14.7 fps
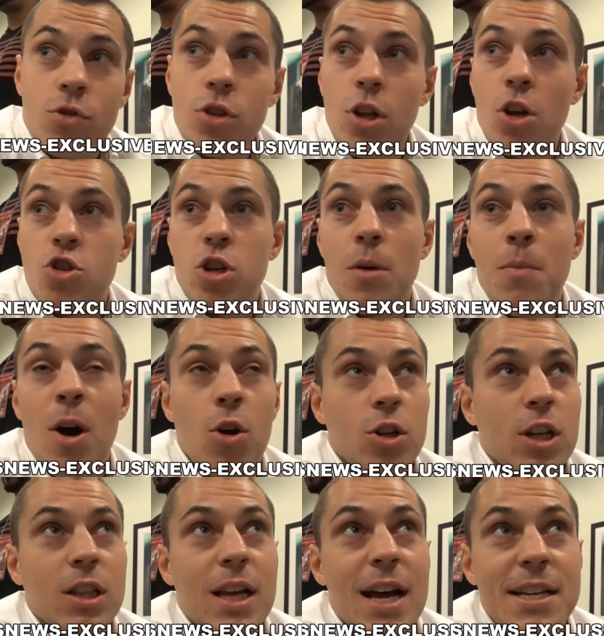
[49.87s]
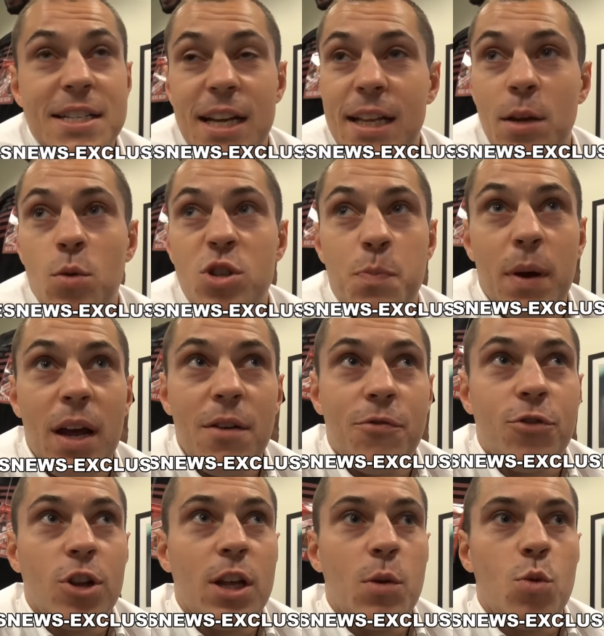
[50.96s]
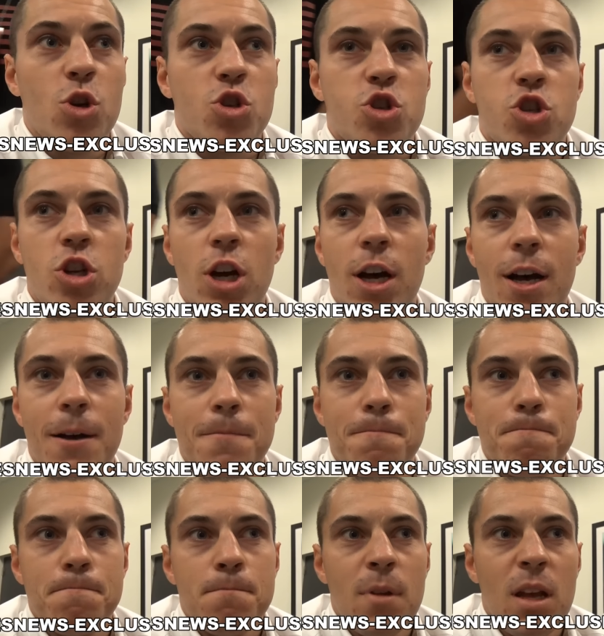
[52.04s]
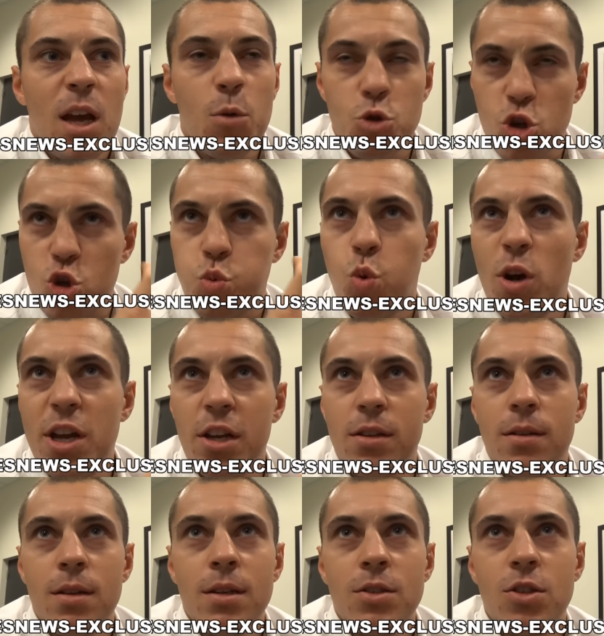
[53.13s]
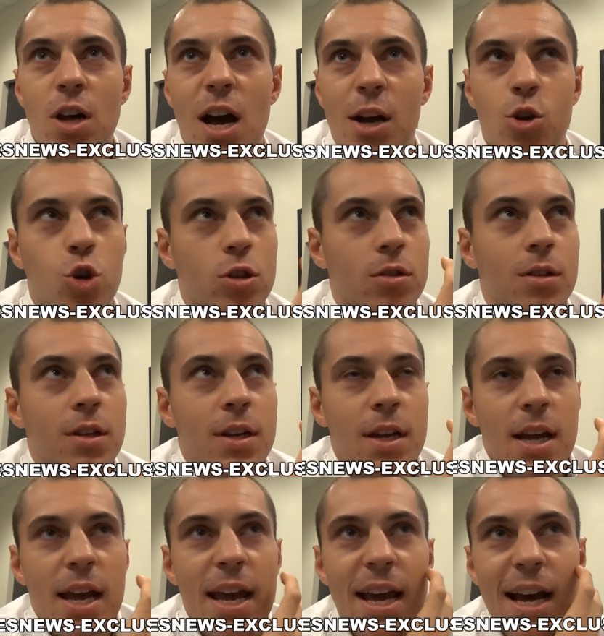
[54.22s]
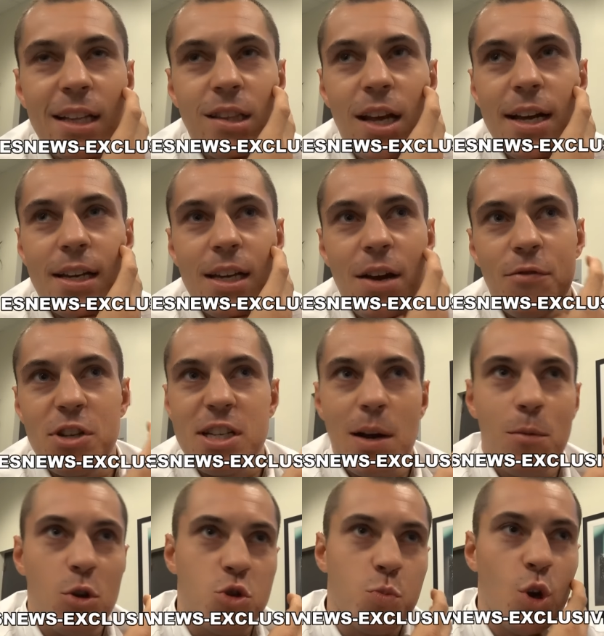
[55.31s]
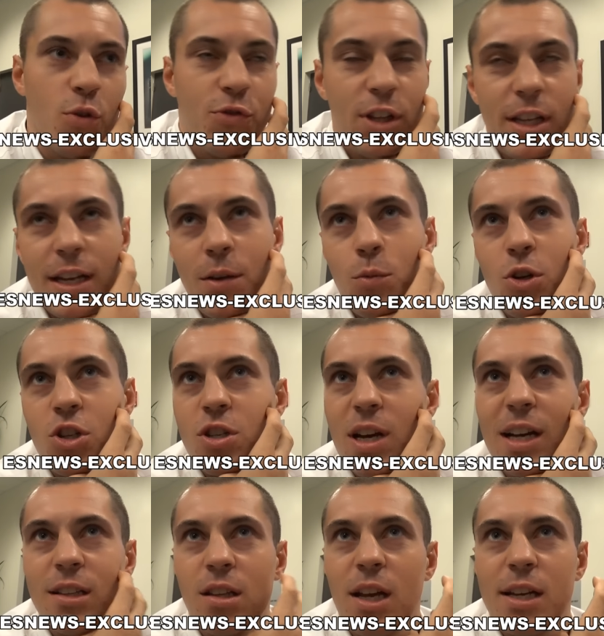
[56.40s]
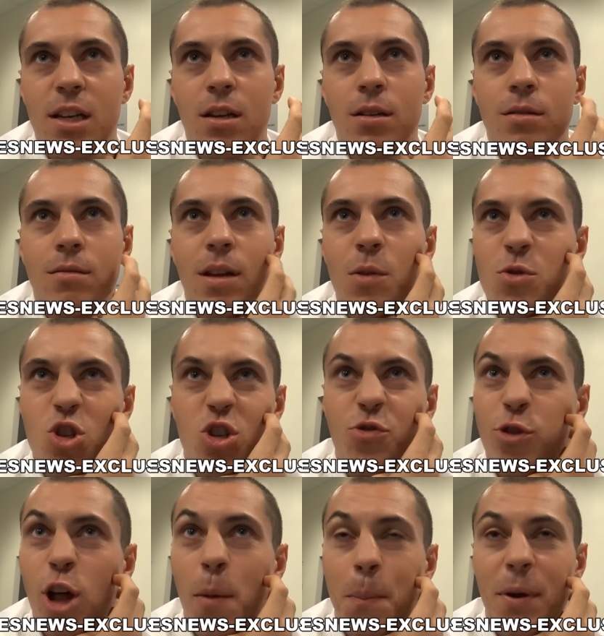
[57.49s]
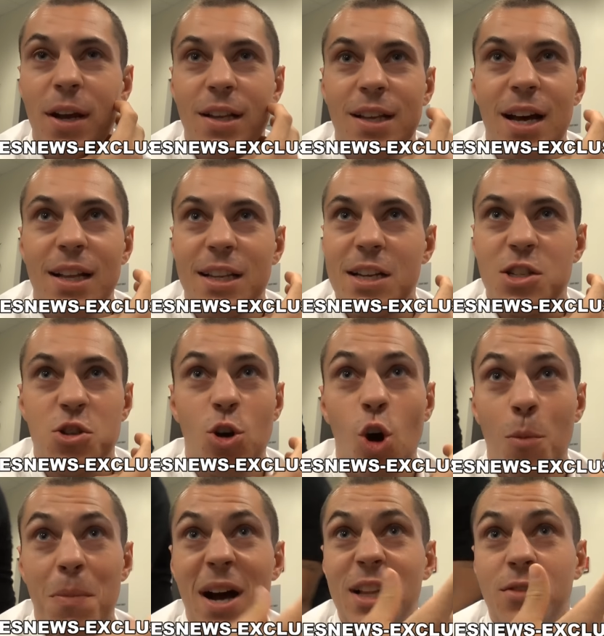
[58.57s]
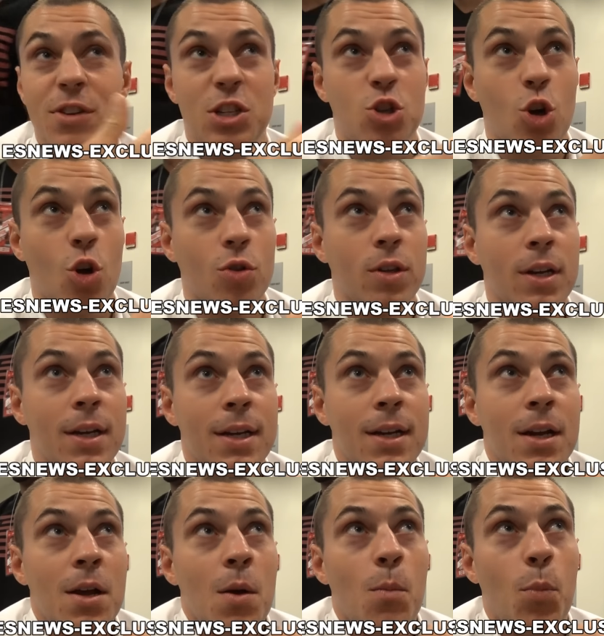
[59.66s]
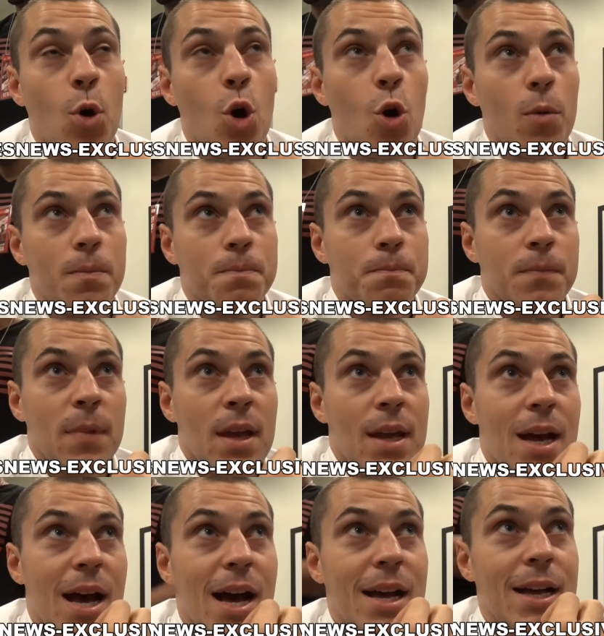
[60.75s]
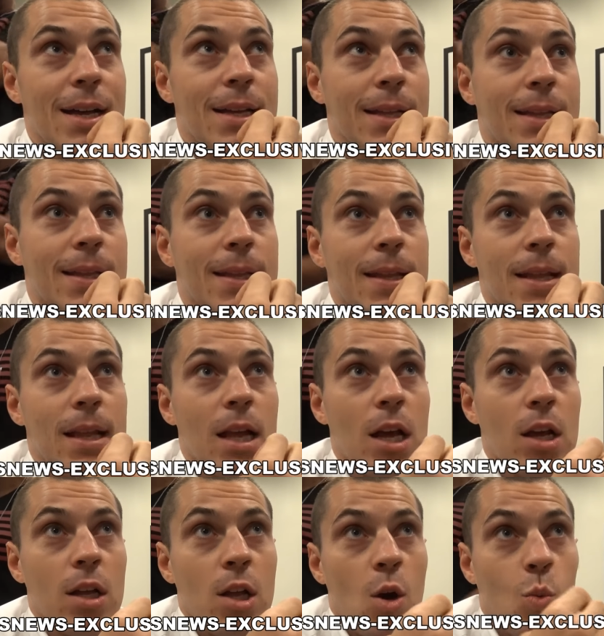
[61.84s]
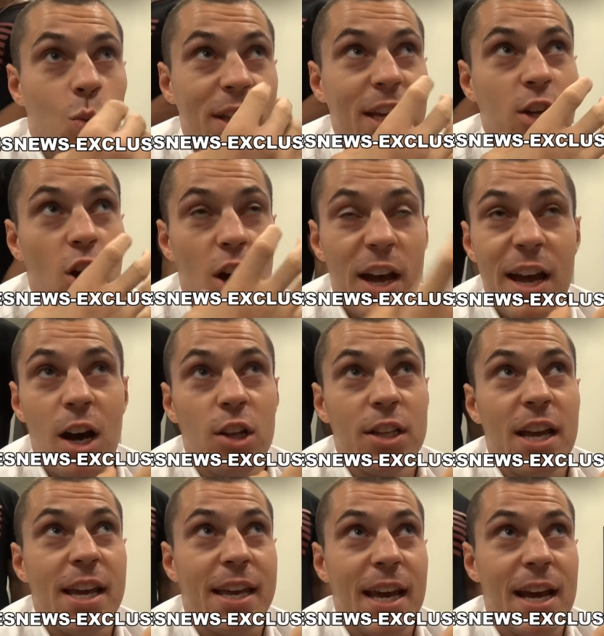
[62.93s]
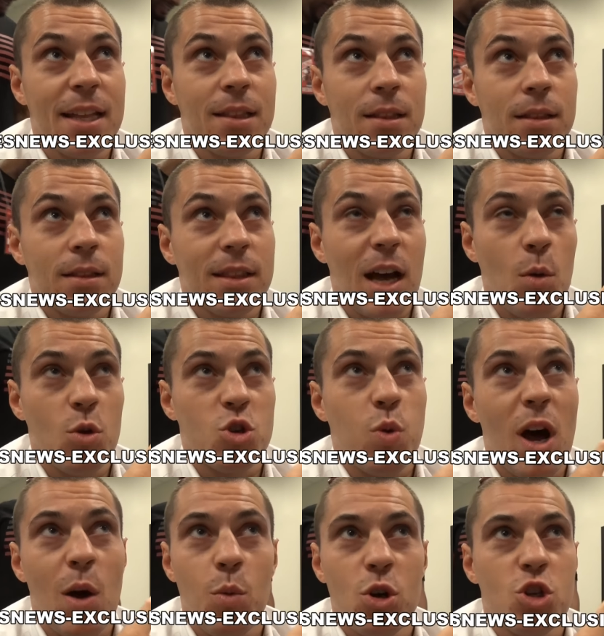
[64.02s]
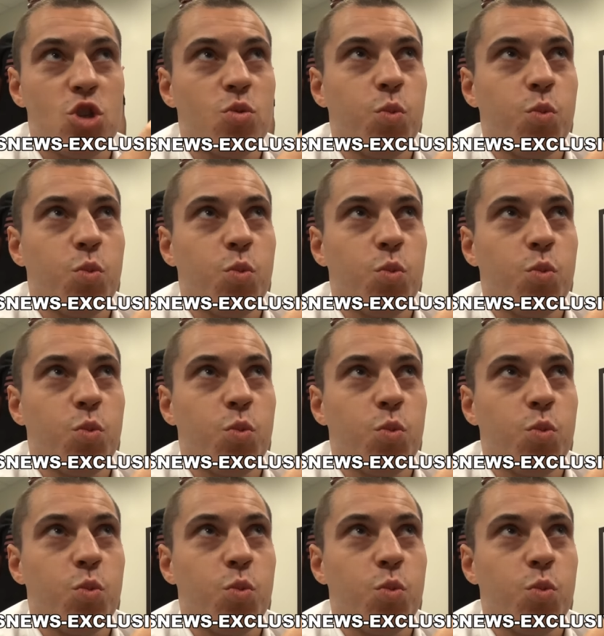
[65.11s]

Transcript: no, so I'm not going to lie saying it was painful. It was um, it was just weird. I couldn't, it had like, every time I was moving it was, had like a, it was just floppy, it had its own mind of its own. But, uh, when it got hit on it again, that was what I was